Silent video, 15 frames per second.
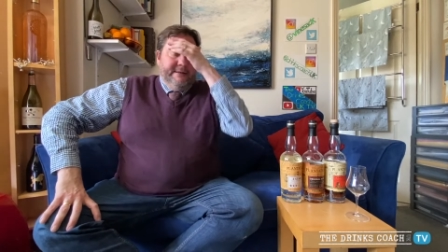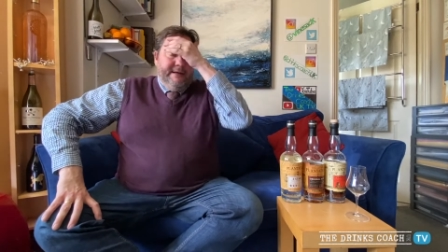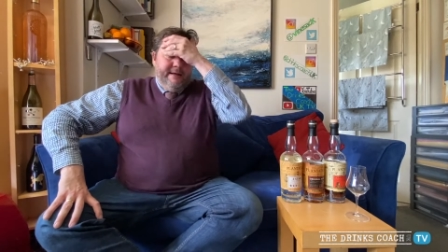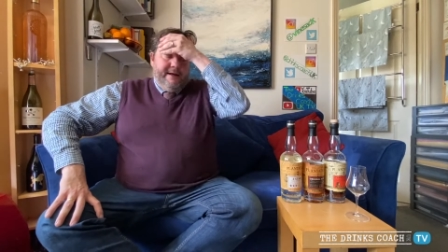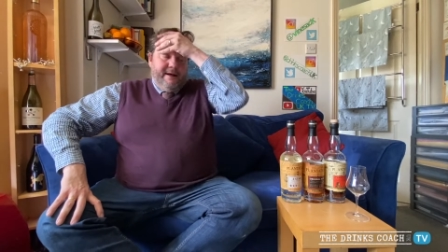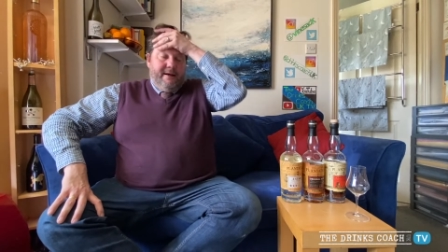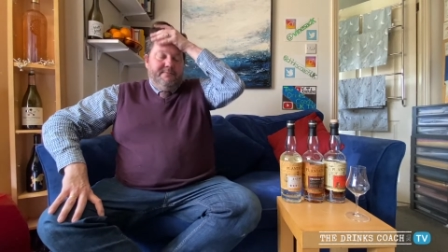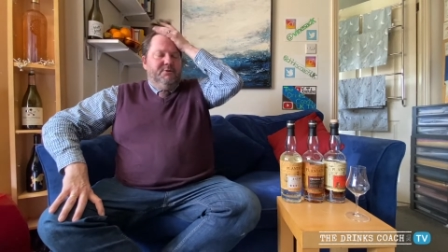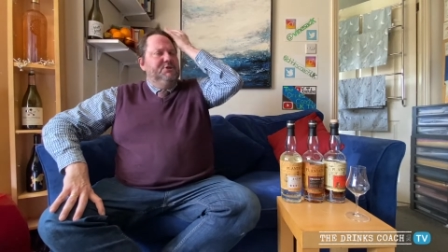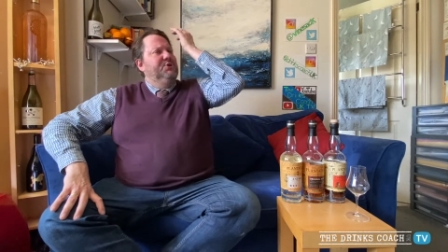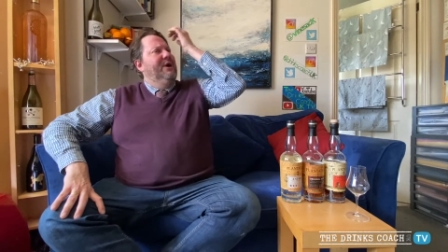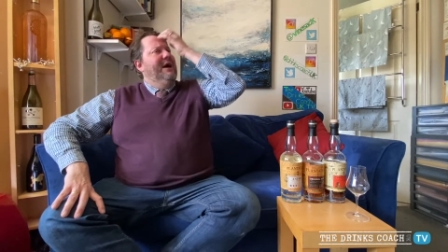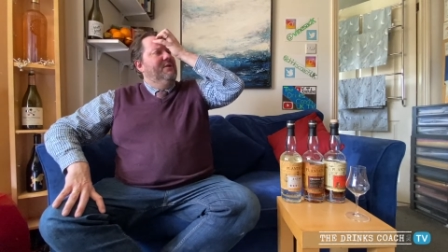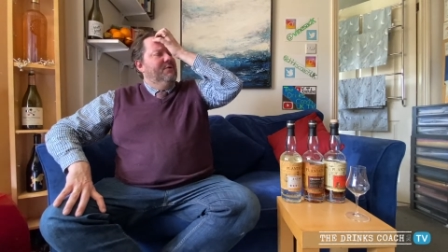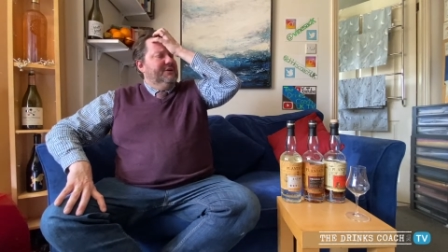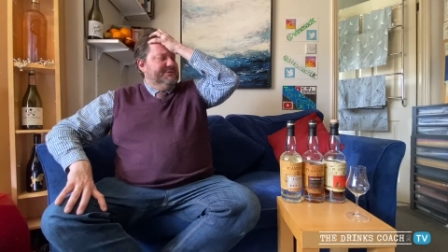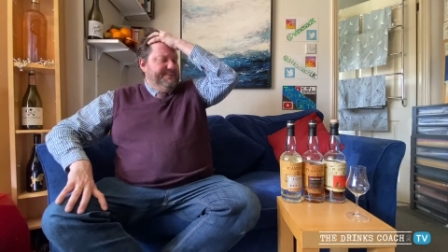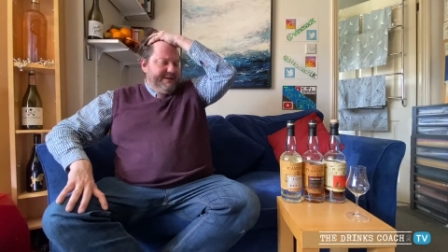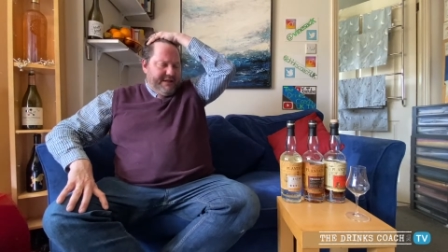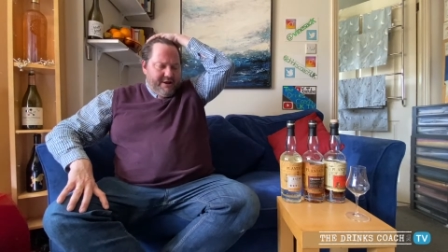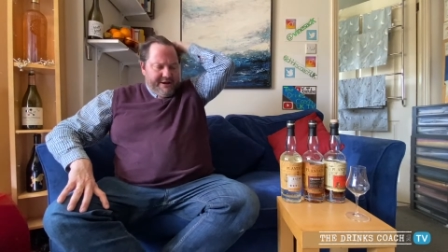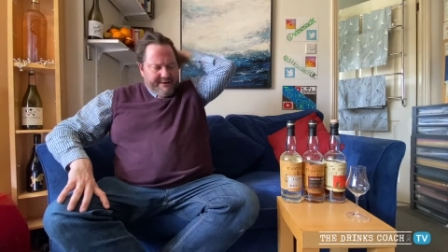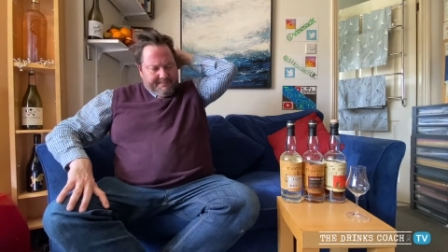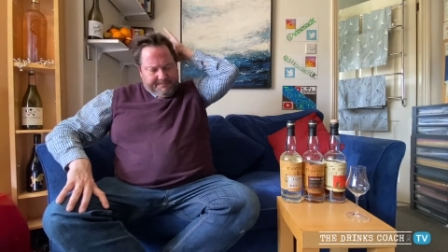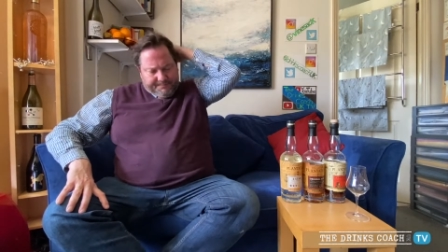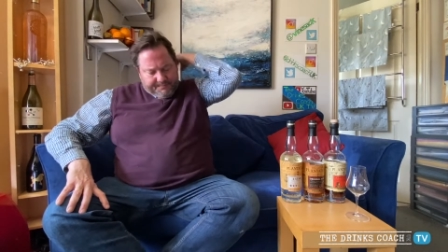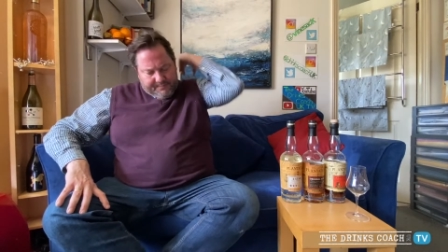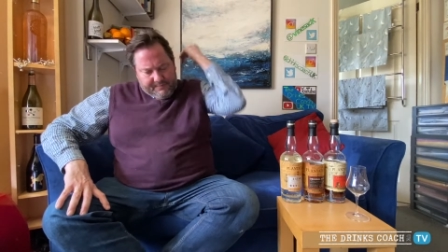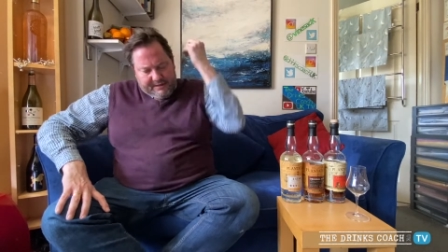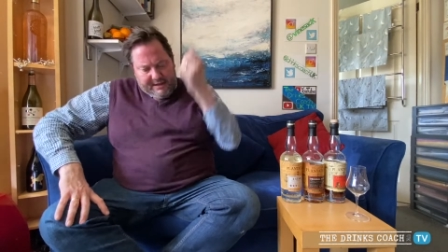Uh, I'm not sure how long it's been going.
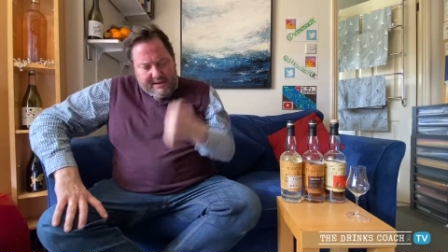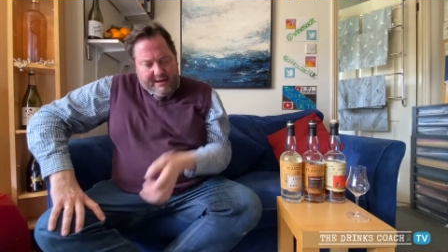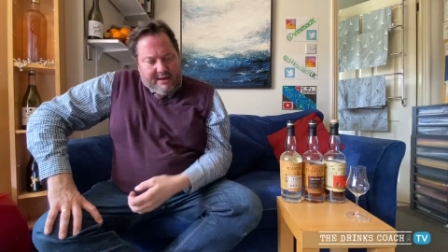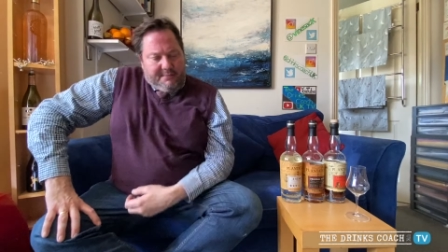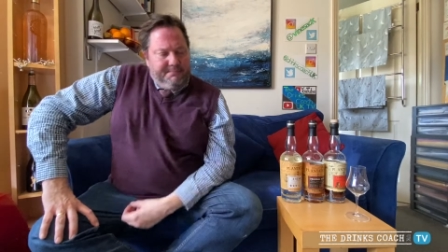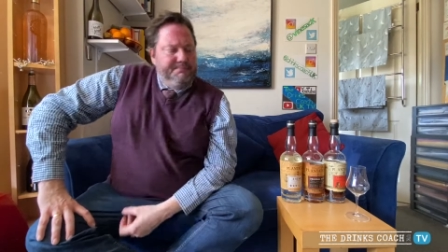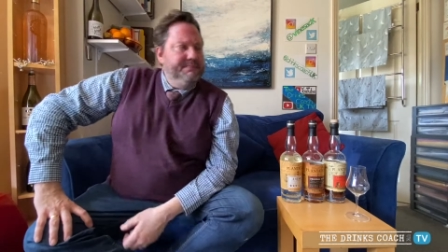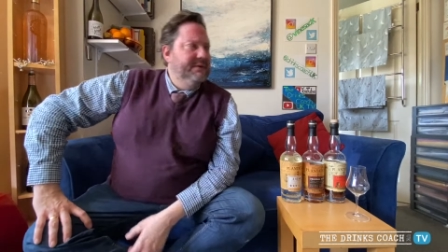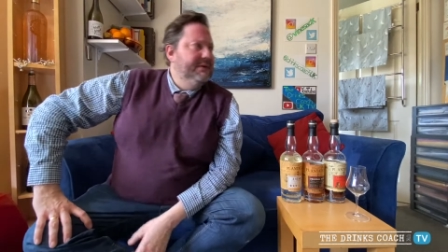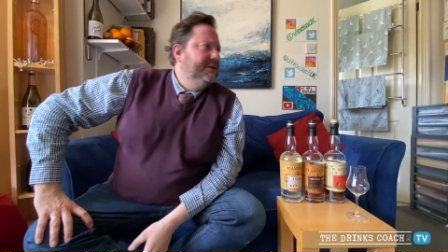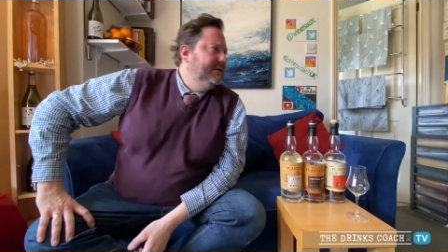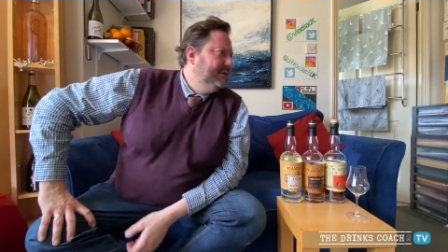Um,